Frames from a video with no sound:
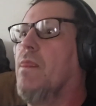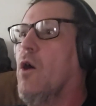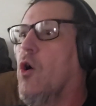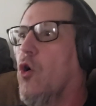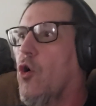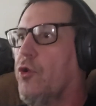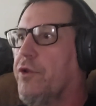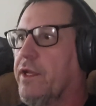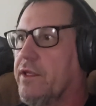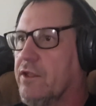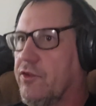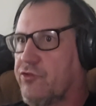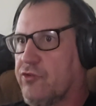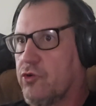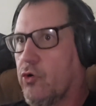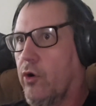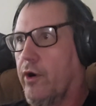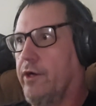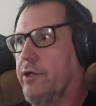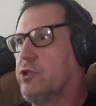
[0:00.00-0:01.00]
holding this
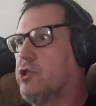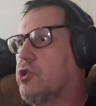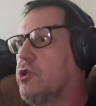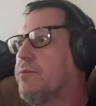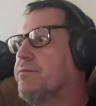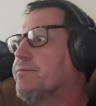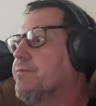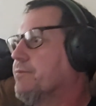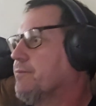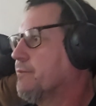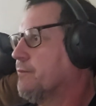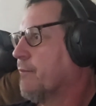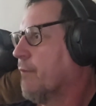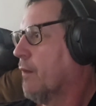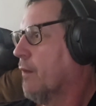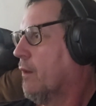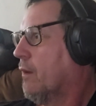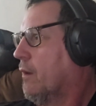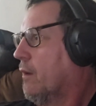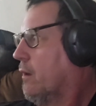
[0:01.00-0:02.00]
torch,
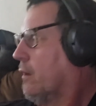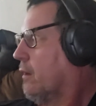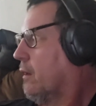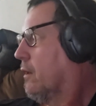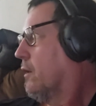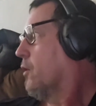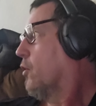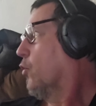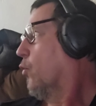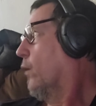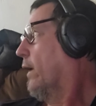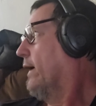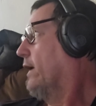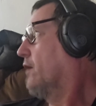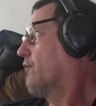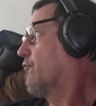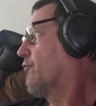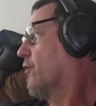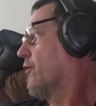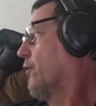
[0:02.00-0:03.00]

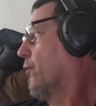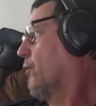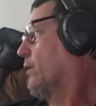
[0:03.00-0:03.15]
waiting for the